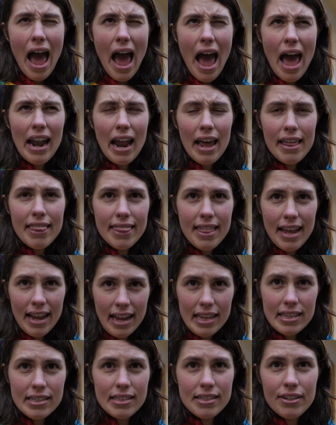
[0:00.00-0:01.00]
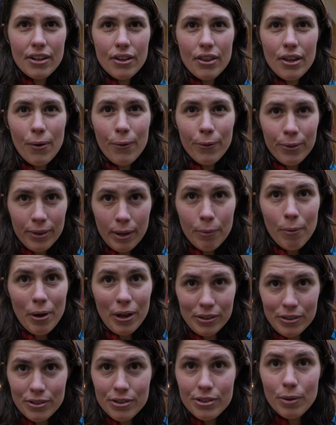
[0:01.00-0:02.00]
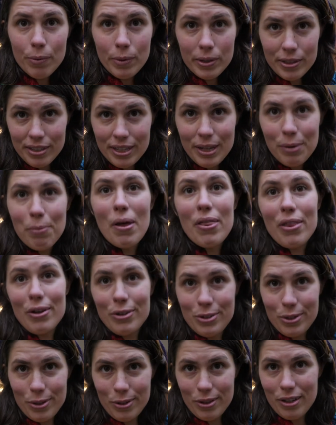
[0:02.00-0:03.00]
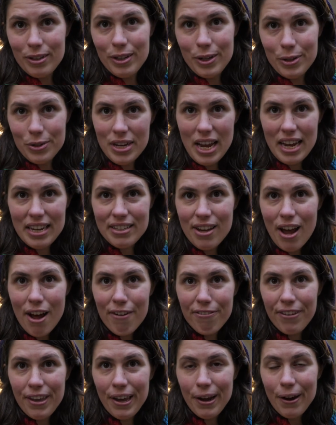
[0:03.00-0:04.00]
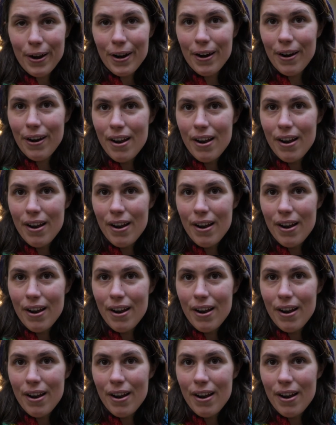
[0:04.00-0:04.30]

and I think it's still the only one. So we'll see whether To The Loo takes off here.